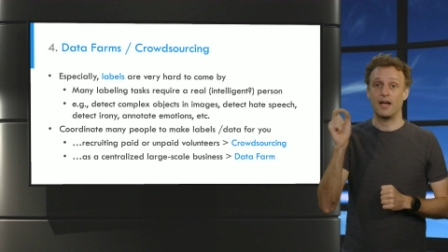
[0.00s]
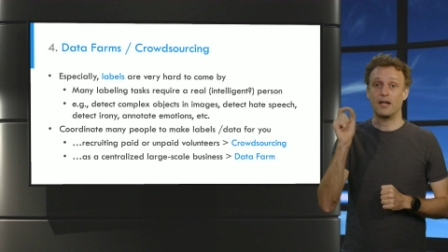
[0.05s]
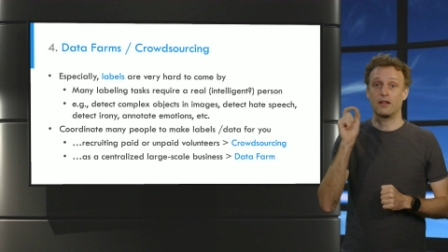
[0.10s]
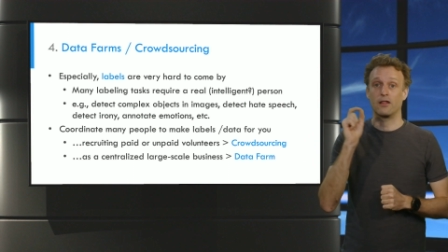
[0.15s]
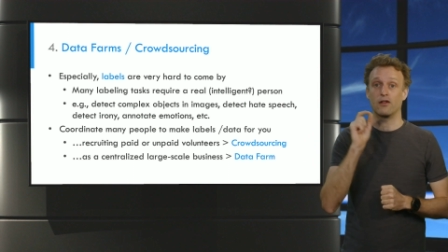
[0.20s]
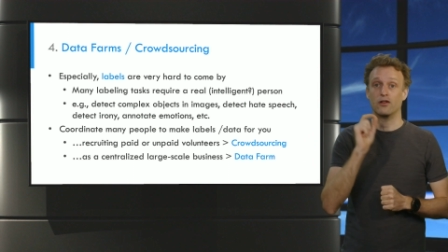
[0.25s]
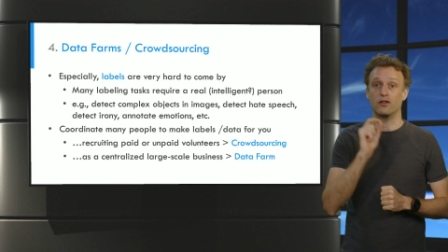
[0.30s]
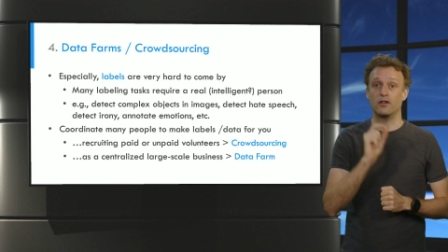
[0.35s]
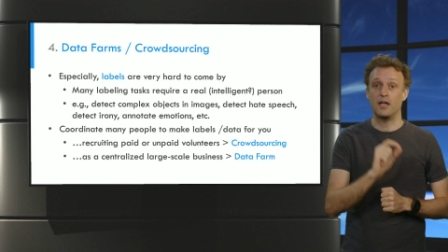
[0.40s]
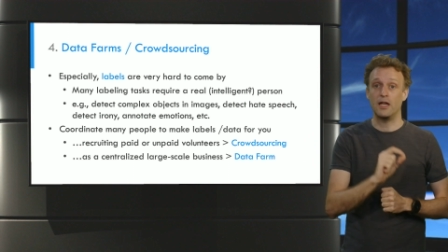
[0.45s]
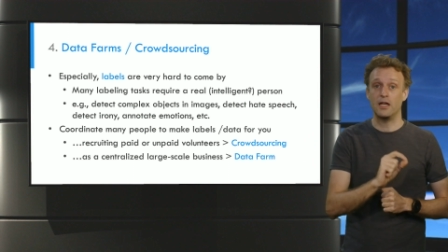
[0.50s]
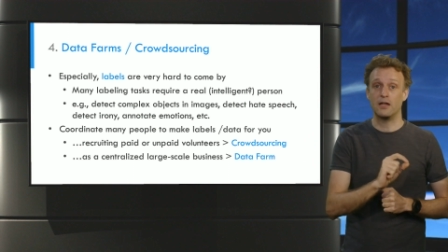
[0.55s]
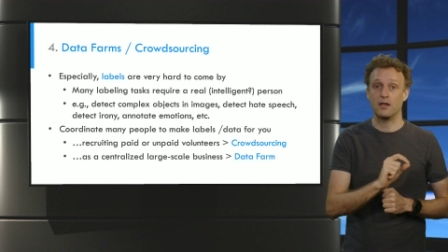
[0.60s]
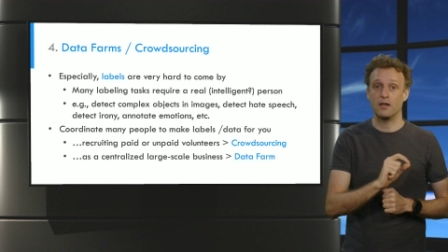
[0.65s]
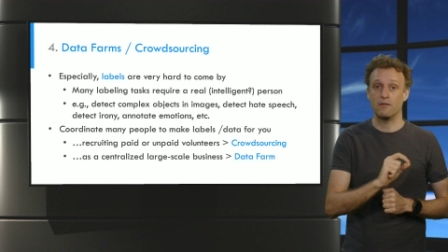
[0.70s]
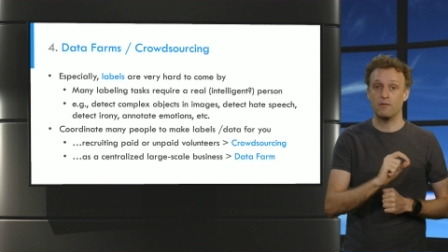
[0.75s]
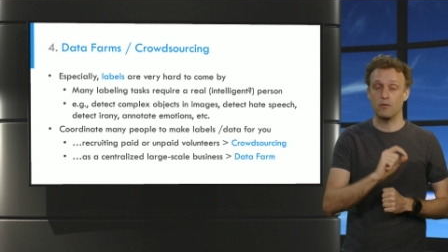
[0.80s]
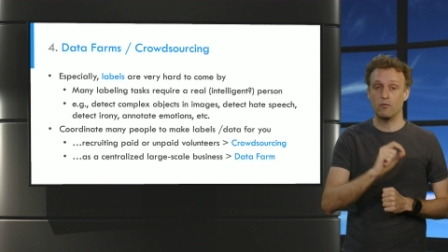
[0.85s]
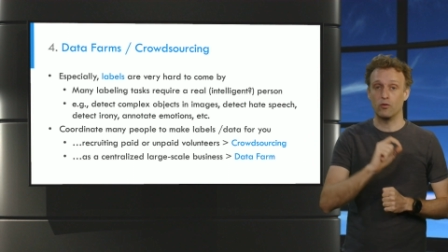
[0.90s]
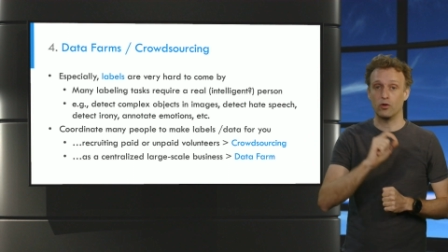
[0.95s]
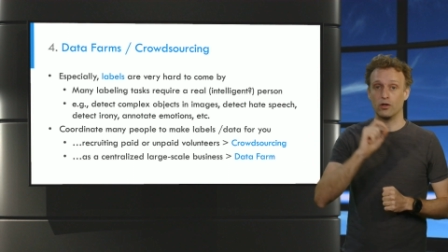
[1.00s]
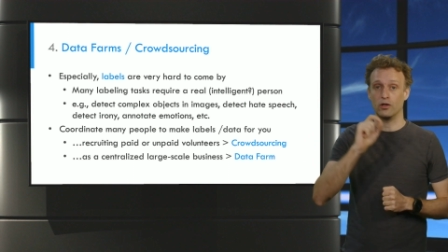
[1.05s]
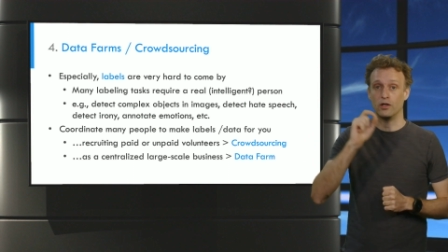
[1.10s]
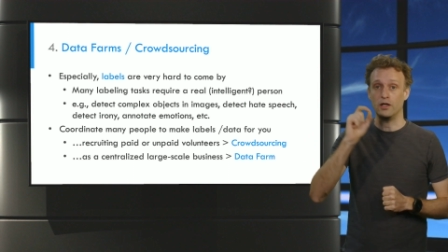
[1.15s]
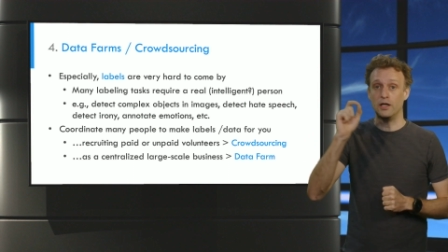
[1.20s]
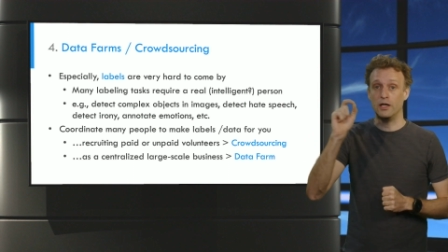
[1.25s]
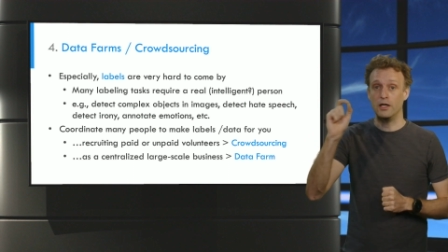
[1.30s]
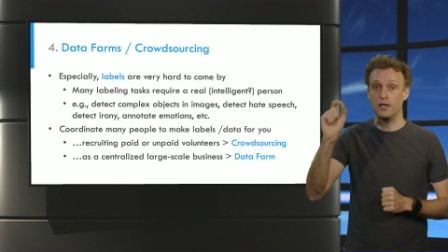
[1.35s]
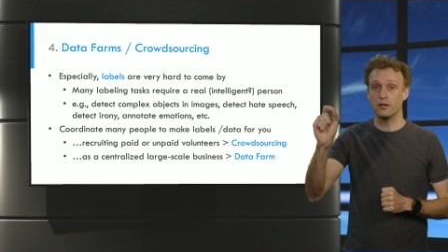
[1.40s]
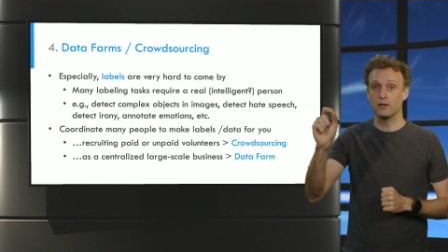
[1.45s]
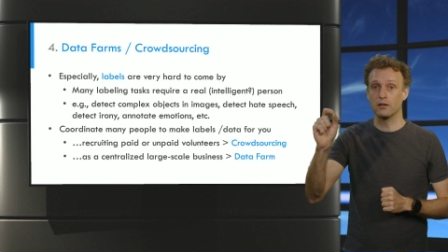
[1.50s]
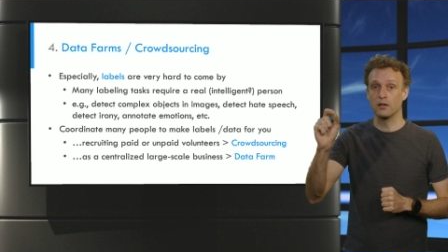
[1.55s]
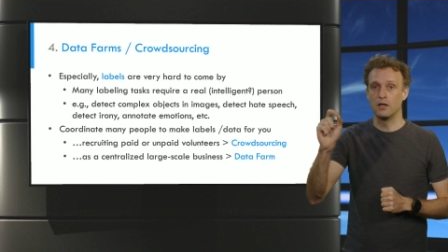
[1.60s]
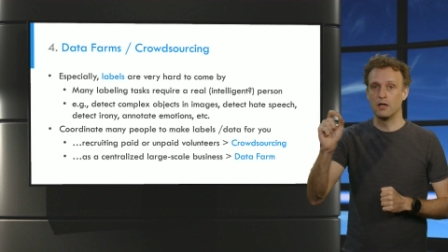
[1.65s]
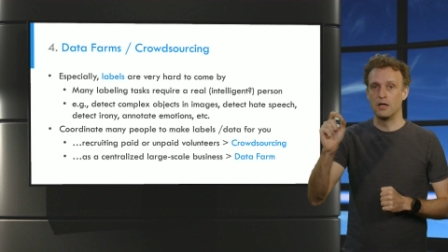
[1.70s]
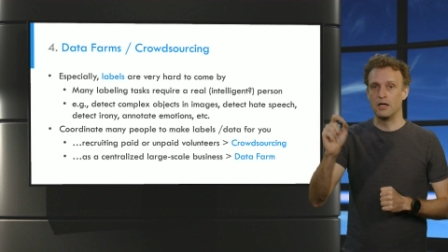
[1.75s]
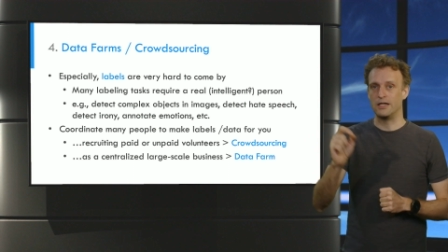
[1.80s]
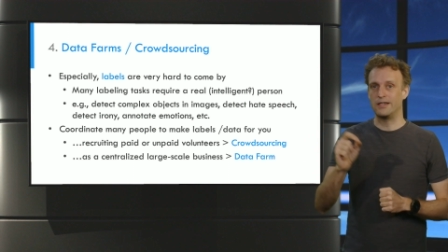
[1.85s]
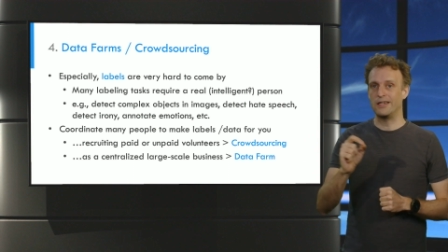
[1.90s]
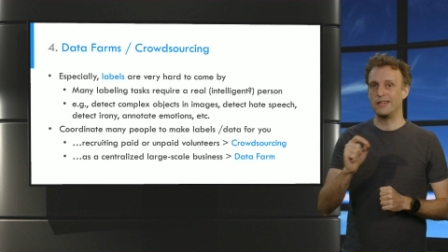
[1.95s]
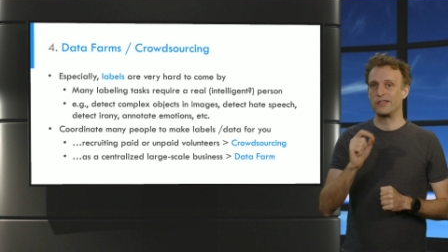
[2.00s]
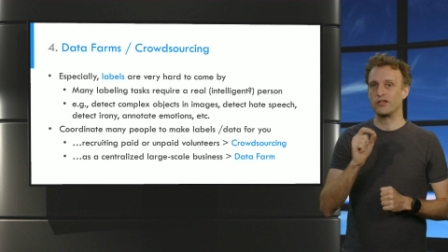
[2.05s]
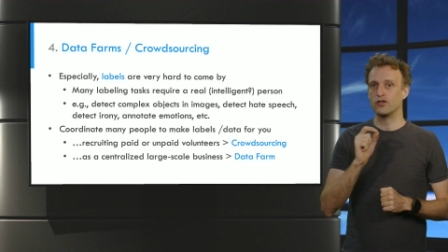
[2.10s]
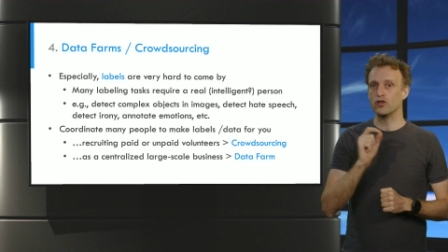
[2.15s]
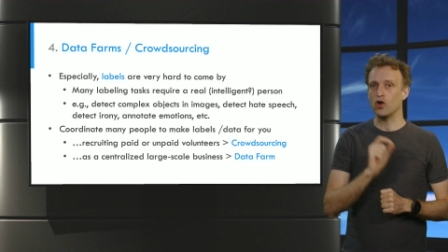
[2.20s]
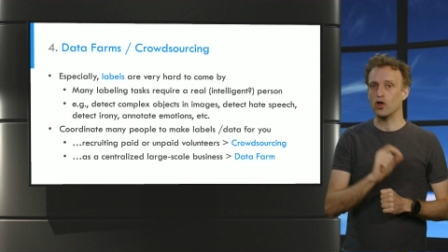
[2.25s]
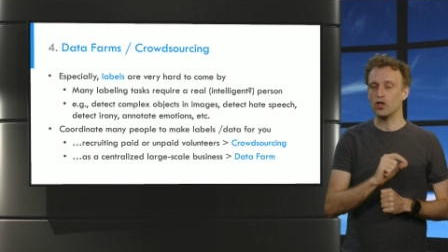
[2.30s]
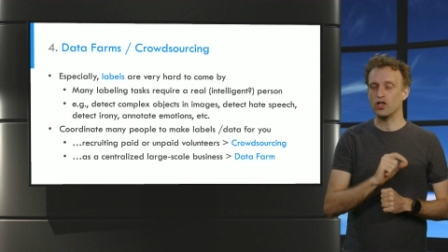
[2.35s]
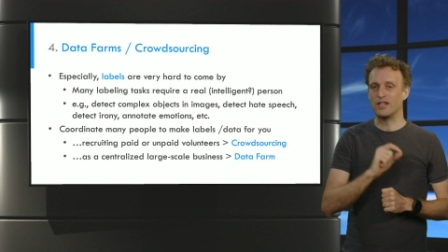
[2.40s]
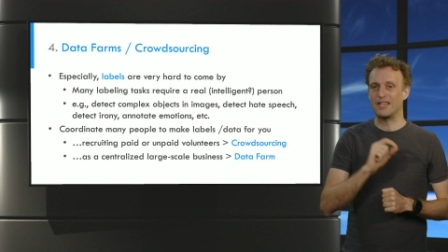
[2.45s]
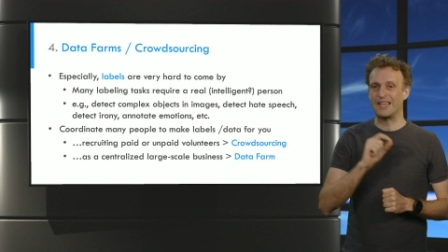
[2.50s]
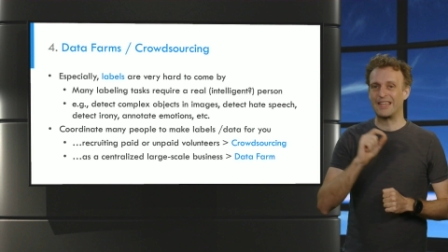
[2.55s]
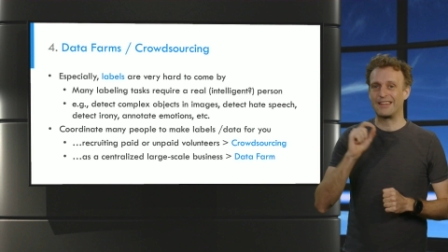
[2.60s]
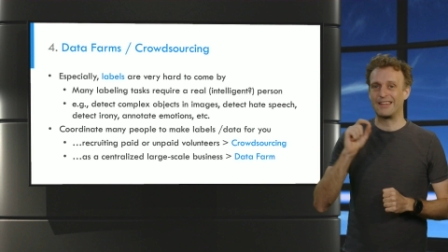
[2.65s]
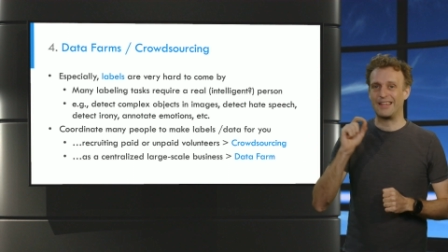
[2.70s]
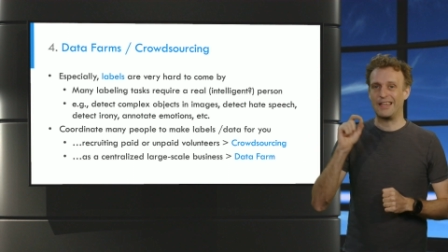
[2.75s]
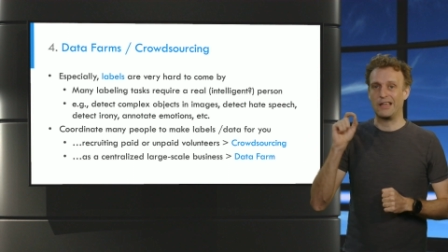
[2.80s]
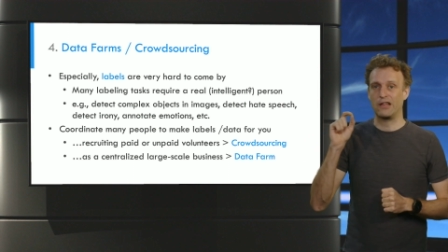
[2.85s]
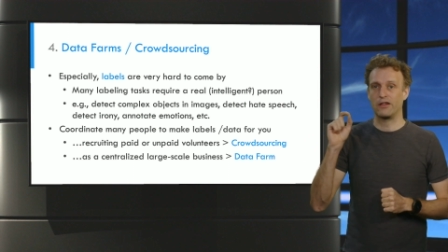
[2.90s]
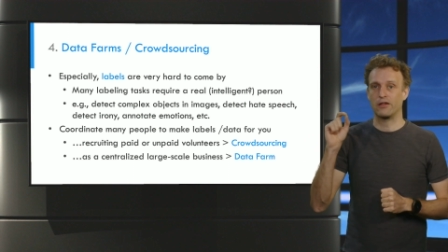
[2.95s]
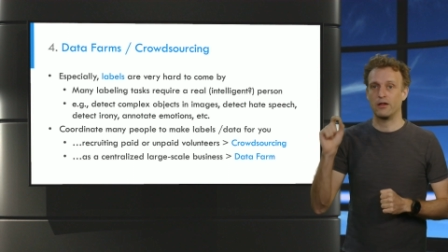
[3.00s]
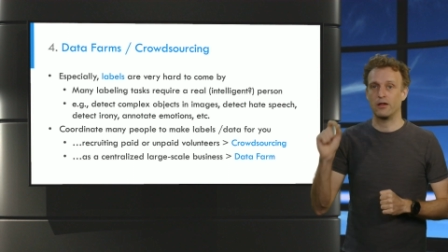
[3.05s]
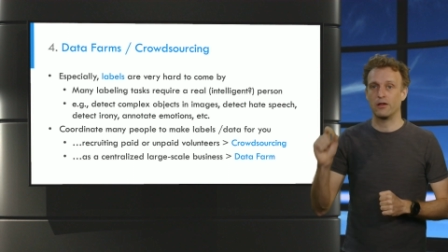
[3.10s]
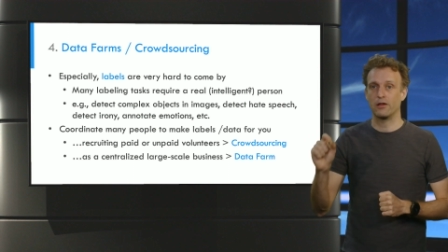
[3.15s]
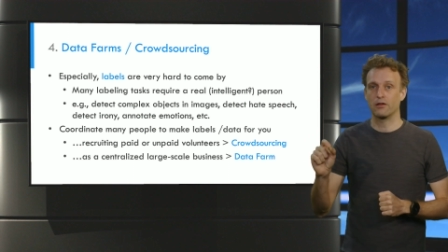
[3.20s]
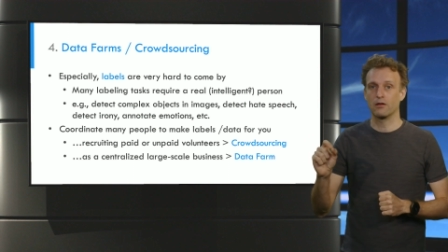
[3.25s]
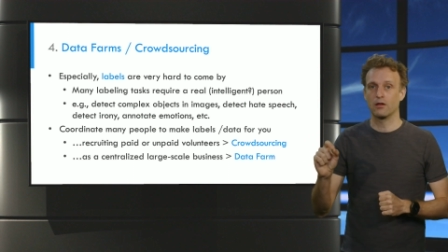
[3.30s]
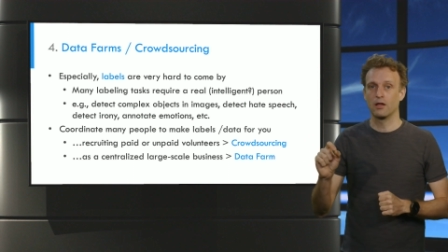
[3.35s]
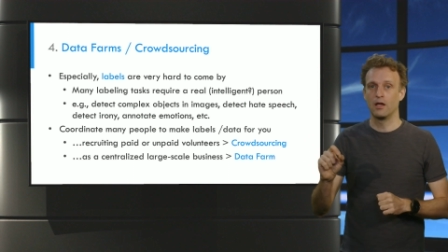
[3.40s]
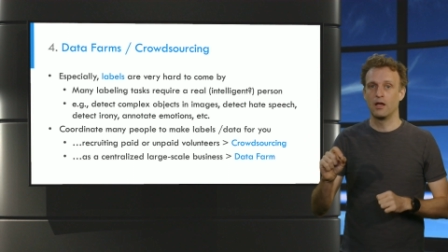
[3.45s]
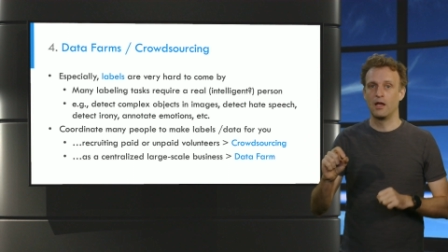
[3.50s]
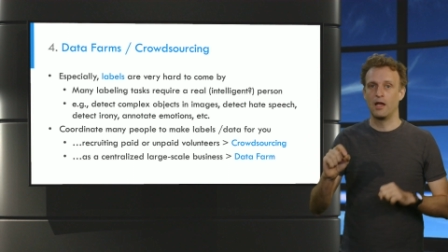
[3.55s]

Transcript: that the data we would need does not yet exist